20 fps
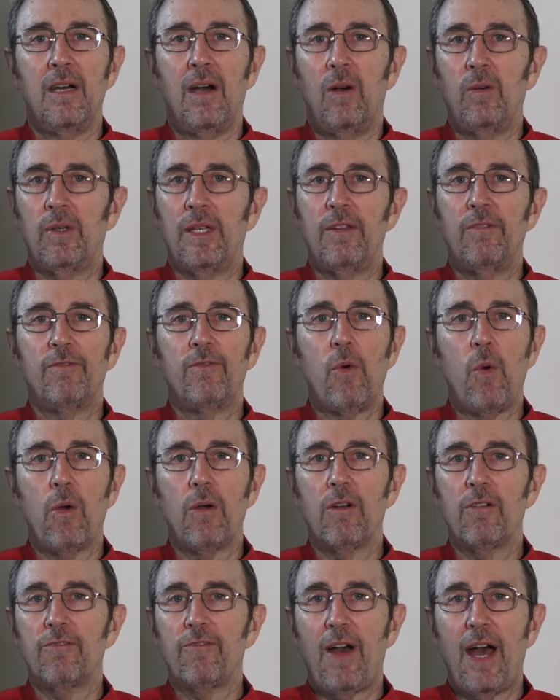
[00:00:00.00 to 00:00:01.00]
only
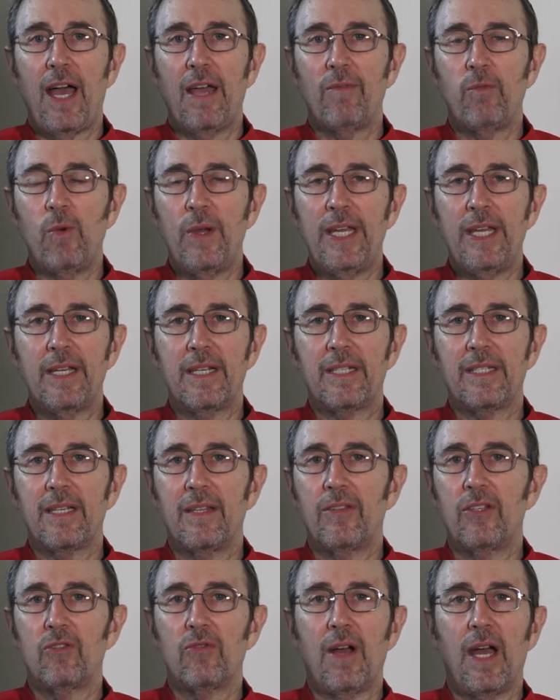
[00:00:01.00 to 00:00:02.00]
4 or 5 weeks,
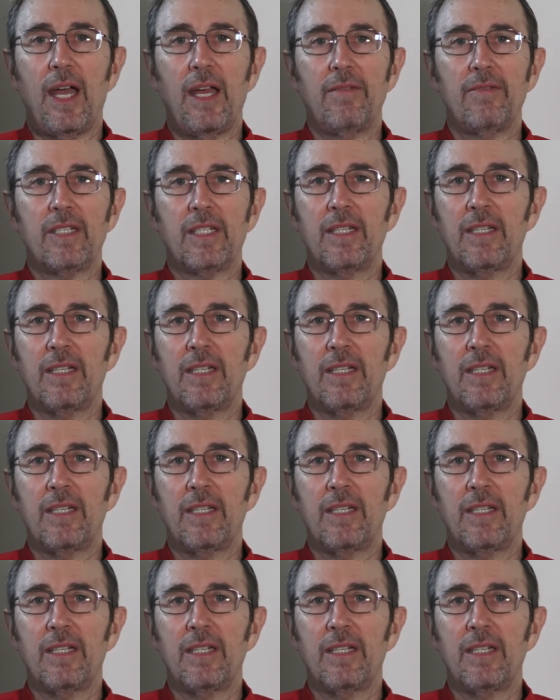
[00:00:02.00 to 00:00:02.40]
and the drives